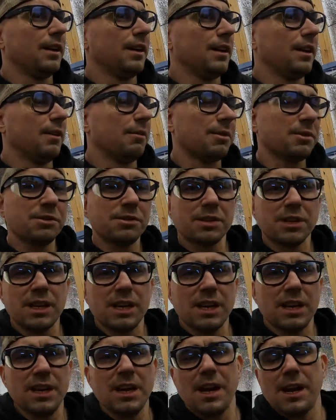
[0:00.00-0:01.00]
And we're just
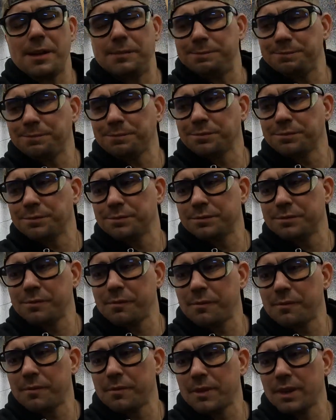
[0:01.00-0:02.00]
going to get it.
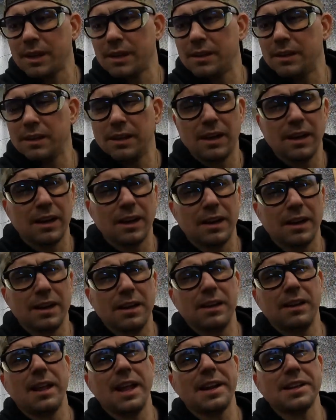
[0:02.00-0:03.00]

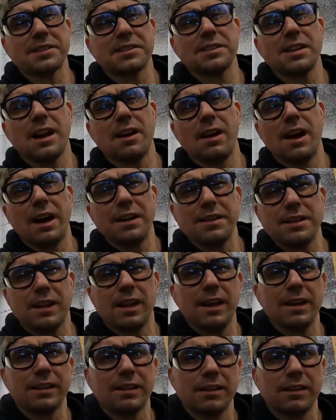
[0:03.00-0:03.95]
Let us know how you like